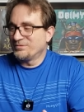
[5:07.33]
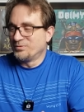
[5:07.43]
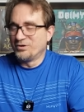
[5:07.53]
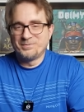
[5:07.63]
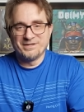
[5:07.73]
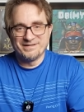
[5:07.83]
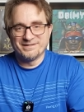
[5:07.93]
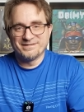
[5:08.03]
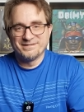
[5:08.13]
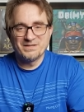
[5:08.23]
Roll
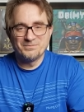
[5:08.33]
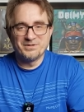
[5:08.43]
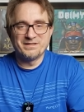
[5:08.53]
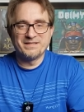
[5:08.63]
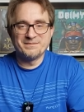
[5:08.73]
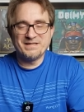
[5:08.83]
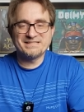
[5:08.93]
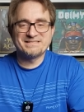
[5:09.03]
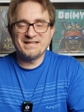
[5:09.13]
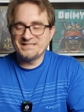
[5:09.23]
Player, one of the
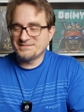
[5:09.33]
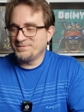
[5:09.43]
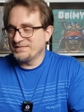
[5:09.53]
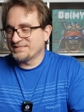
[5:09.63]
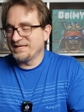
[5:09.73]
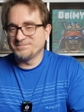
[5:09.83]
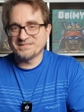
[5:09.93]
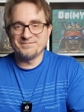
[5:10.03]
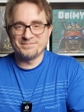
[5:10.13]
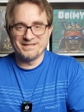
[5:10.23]
best dice-based games
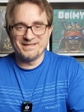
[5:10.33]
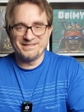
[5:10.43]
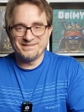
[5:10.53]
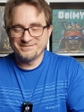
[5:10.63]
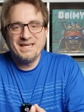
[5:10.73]
I've played.